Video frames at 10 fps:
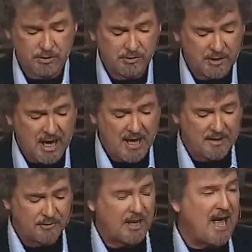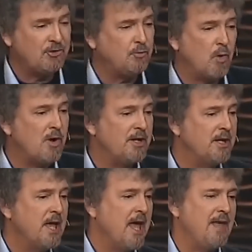lives. Last one,
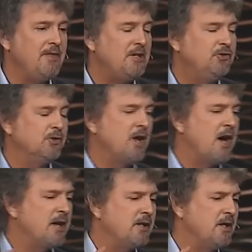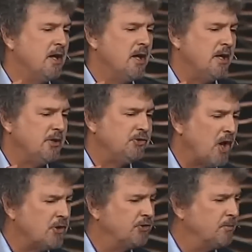and these are not an
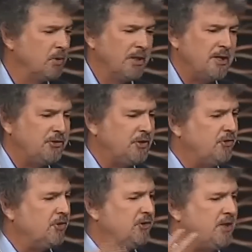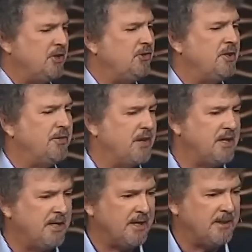exhaustible list. It's just to get you to
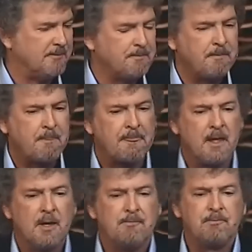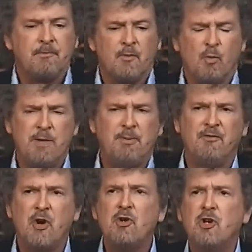thinking. We
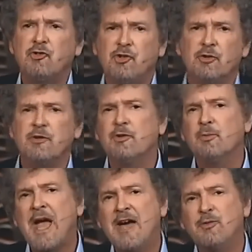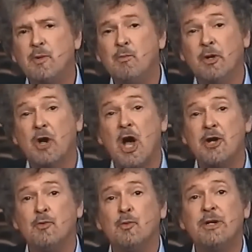provoke our children to wrath when we're
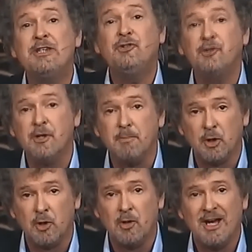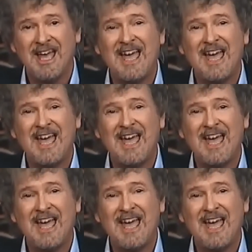unreasonable and